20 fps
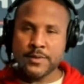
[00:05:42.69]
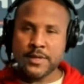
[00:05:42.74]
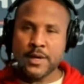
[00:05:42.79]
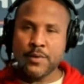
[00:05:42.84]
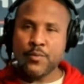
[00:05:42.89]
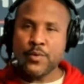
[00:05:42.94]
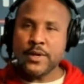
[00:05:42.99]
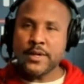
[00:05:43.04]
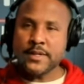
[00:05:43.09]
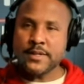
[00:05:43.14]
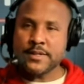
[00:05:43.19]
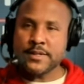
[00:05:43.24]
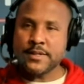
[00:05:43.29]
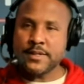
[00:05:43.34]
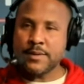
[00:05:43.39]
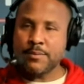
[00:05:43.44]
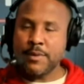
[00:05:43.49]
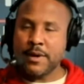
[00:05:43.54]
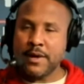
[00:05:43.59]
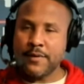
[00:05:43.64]
Hey, what is it
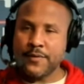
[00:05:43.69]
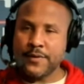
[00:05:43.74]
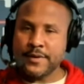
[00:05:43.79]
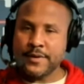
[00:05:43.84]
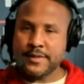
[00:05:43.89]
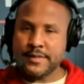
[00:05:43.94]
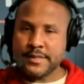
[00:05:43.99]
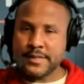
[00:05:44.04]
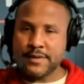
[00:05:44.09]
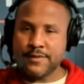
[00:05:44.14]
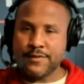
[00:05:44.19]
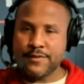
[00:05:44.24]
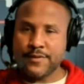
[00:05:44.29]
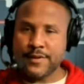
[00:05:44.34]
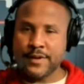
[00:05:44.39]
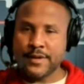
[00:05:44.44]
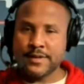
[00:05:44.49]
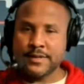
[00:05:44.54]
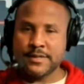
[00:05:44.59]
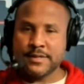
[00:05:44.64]
about this
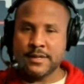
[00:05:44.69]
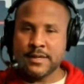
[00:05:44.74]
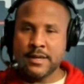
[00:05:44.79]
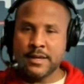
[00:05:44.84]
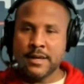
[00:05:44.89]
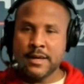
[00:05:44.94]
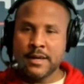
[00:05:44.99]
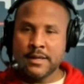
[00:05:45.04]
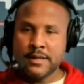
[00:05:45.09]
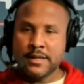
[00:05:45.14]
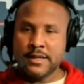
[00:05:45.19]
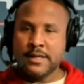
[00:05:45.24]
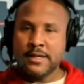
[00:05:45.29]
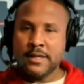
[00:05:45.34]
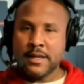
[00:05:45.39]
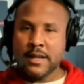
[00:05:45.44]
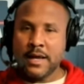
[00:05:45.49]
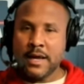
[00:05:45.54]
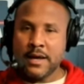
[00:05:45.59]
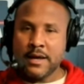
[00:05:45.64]
defense that it
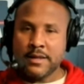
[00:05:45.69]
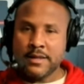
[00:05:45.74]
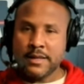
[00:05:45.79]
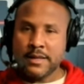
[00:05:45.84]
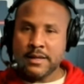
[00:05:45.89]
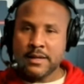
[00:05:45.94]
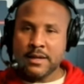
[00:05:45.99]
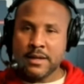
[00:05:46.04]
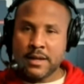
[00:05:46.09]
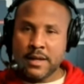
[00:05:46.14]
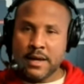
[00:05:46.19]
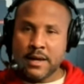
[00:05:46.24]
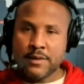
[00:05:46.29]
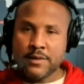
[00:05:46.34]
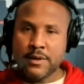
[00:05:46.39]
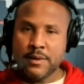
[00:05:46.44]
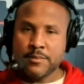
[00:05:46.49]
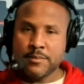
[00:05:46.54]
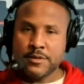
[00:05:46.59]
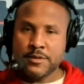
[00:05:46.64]
allowed that it allowed
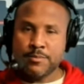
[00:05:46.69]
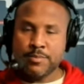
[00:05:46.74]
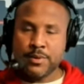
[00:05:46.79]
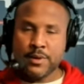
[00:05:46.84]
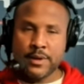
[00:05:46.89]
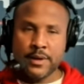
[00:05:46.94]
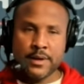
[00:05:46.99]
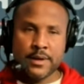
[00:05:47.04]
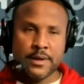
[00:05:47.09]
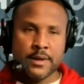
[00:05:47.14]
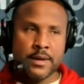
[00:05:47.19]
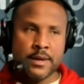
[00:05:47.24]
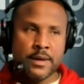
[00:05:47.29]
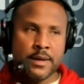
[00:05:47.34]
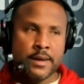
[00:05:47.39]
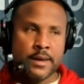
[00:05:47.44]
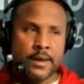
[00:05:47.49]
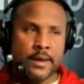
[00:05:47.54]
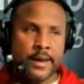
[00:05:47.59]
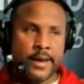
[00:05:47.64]
them to play
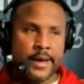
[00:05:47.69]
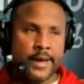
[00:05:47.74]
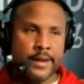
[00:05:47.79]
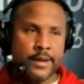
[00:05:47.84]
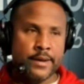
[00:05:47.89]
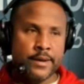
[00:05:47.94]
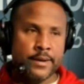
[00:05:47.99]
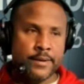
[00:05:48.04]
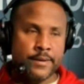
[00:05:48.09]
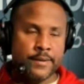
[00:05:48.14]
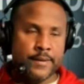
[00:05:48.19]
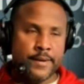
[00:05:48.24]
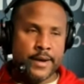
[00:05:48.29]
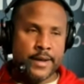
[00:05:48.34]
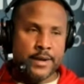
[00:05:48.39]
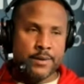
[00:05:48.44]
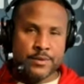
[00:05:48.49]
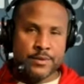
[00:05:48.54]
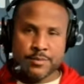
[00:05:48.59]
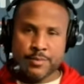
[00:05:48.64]
at a at
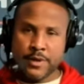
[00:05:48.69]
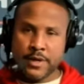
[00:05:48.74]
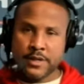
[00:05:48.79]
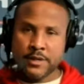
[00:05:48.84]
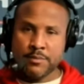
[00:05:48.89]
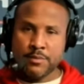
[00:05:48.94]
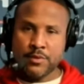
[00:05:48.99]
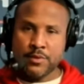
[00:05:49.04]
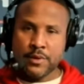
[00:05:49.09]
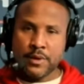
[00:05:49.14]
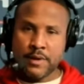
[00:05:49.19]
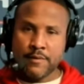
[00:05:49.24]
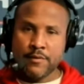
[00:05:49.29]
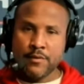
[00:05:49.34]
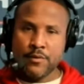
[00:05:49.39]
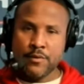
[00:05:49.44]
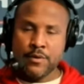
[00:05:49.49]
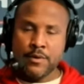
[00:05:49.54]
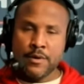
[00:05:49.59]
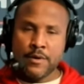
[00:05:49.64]
a respectable
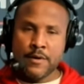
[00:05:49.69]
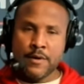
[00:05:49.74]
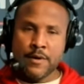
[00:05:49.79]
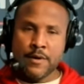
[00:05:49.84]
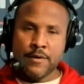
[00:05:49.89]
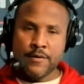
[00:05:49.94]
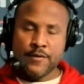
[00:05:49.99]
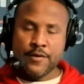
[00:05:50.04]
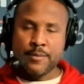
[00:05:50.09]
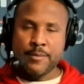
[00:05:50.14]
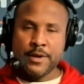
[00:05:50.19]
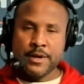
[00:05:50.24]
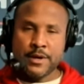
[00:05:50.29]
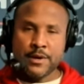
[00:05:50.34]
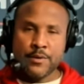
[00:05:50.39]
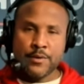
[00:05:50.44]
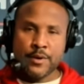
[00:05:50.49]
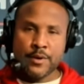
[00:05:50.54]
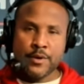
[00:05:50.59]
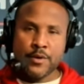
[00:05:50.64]
level from a
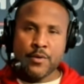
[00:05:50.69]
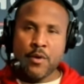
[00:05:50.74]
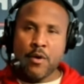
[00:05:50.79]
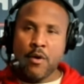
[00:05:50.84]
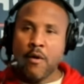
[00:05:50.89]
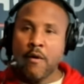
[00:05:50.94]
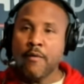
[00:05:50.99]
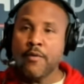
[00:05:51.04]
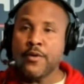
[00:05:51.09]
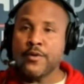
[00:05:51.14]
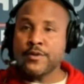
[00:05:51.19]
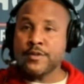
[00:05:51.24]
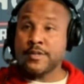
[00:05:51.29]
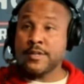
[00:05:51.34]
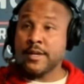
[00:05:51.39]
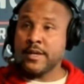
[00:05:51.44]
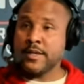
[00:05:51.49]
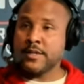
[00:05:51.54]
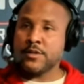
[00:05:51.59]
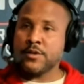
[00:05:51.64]
year ago? All those
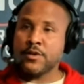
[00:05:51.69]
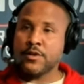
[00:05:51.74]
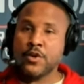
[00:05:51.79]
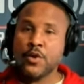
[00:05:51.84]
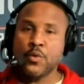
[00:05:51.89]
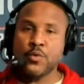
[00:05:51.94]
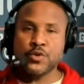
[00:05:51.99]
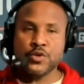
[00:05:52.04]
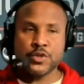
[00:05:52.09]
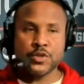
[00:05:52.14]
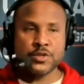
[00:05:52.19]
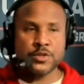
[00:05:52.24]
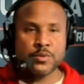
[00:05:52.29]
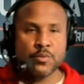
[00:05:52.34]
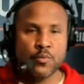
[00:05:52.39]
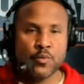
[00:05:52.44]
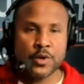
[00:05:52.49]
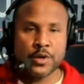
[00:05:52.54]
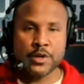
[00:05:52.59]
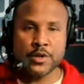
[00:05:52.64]
things that coaches
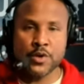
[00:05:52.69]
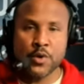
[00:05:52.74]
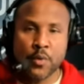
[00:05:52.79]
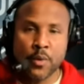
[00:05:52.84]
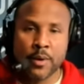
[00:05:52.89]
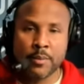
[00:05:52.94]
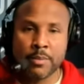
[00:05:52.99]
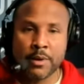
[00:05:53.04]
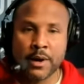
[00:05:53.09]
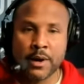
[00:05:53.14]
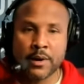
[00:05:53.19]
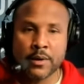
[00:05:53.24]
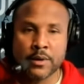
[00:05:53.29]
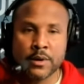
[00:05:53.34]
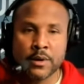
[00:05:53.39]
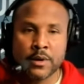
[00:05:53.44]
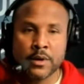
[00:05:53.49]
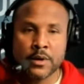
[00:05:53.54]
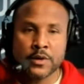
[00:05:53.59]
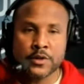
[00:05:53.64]
want to know about.
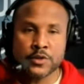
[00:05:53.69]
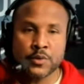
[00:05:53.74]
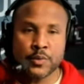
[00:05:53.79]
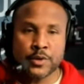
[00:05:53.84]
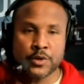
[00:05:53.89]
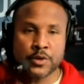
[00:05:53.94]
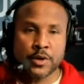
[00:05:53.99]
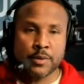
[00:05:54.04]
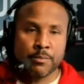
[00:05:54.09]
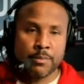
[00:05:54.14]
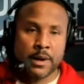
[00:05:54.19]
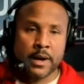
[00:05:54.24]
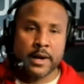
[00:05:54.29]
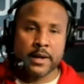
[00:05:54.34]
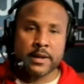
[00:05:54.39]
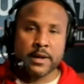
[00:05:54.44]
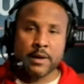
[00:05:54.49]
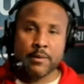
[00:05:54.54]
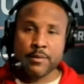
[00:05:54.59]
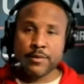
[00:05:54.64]
So when you combine
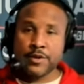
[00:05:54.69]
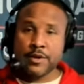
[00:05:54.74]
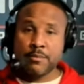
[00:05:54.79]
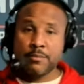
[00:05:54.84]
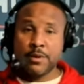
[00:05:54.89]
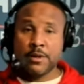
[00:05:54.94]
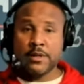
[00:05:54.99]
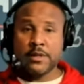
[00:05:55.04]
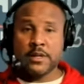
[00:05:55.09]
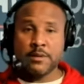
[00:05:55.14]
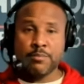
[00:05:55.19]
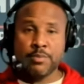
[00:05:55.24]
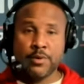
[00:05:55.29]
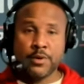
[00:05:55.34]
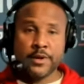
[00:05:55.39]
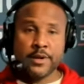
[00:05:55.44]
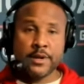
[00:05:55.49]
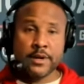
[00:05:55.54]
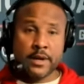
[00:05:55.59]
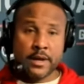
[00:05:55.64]
that with the ability to
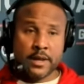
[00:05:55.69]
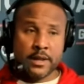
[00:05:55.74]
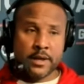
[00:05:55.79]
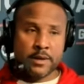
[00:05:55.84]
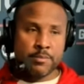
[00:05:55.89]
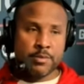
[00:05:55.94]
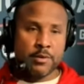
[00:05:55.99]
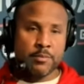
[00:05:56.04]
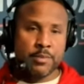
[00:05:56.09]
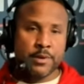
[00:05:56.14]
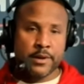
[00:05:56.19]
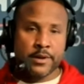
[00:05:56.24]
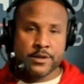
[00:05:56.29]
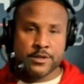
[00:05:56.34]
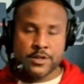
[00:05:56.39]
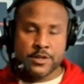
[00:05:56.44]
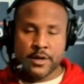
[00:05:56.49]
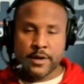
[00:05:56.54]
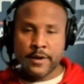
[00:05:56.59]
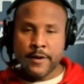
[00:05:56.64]
pull in a guy like Bill
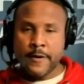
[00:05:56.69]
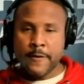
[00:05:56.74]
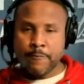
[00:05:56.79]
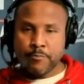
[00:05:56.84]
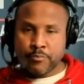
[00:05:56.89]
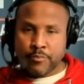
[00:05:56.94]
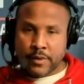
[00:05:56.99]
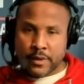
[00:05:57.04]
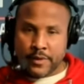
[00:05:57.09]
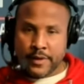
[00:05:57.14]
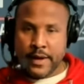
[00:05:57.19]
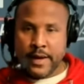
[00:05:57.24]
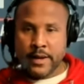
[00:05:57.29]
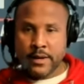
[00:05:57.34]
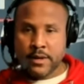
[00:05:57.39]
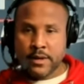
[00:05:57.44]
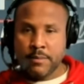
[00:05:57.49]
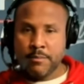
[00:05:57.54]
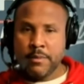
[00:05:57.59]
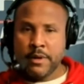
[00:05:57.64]
Belichick, that
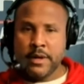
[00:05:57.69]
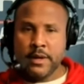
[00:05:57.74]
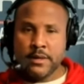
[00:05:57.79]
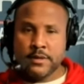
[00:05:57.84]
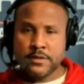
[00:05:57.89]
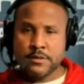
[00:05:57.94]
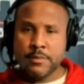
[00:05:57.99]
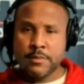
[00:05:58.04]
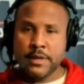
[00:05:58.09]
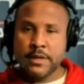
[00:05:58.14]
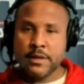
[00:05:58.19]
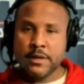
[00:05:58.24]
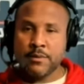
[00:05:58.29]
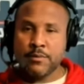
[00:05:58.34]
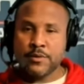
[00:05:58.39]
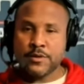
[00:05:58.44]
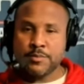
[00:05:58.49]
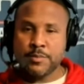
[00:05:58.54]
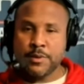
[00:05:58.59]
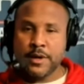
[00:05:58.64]
commands immediate
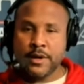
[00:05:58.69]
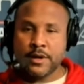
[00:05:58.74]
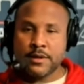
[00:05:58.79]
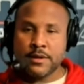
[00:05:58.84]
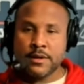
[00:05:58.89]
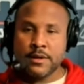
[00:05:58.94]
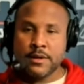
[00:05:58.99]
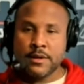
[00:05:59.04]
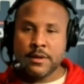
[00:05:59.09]
respect.